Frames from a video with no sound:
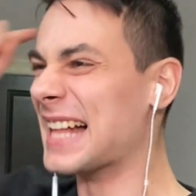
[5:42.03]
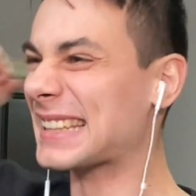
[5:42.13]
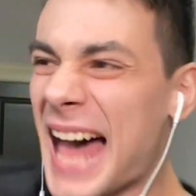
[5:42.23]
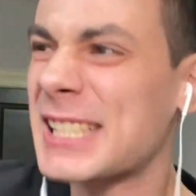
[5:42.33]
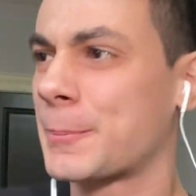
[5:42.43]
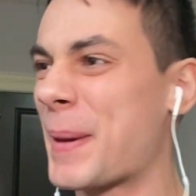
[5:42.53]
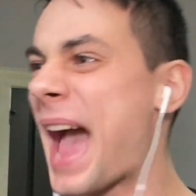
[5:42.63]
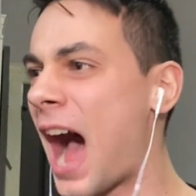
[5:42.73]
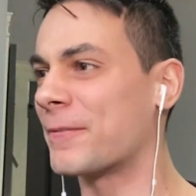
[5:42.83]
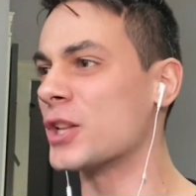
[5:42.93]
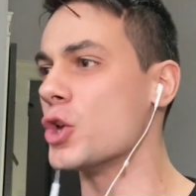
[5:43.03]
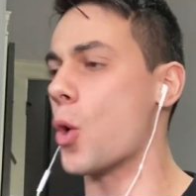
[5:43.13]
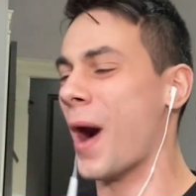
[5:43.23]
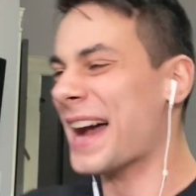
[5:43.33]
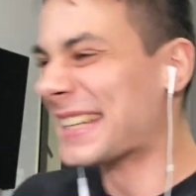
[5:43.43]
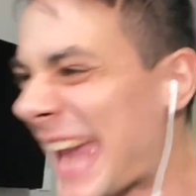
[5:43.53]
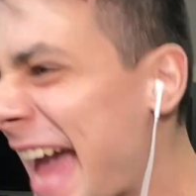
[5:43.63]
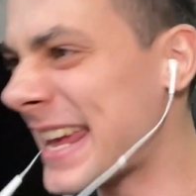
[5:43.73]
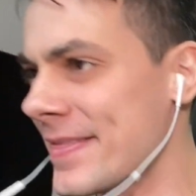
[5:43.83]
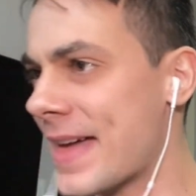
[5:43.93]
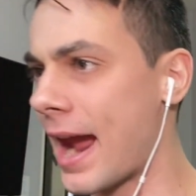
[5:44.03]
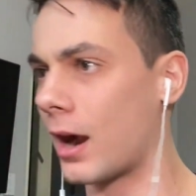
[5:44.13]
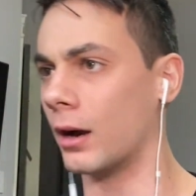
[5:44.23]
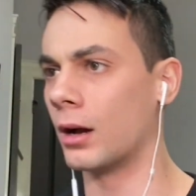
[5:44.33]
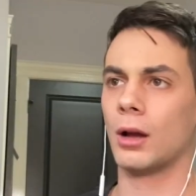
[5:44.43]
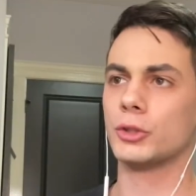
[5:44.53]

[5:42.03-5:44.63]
Let's be having you! Get in there!